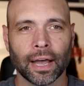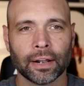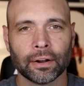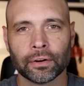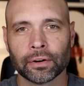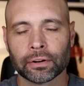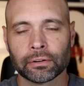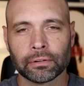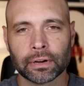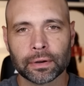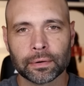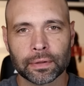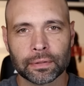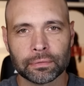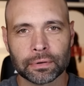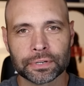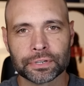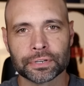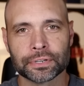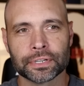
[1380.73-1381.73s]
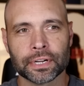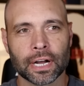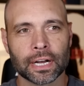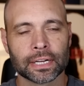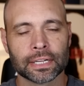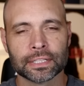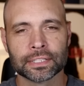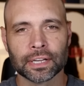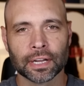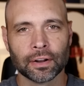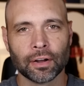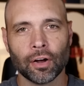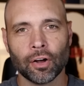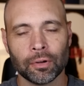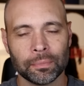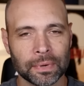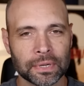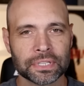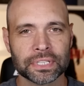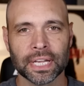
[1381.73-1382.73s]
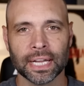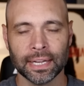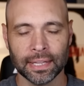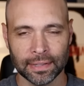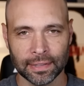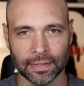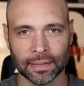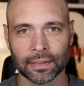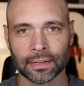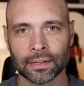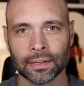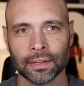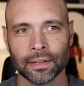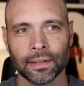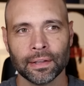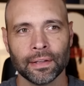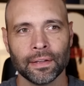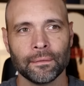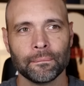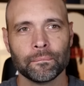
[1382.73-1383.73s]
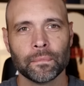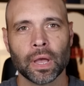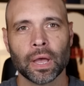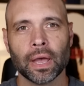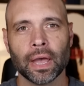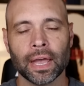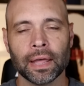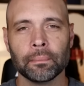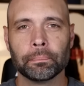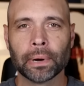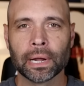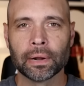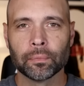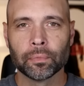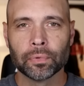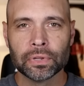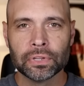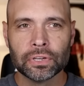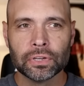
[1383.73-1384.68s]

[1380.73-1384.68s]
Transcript: I don't agree with Richard Dawkins on almost anything. But when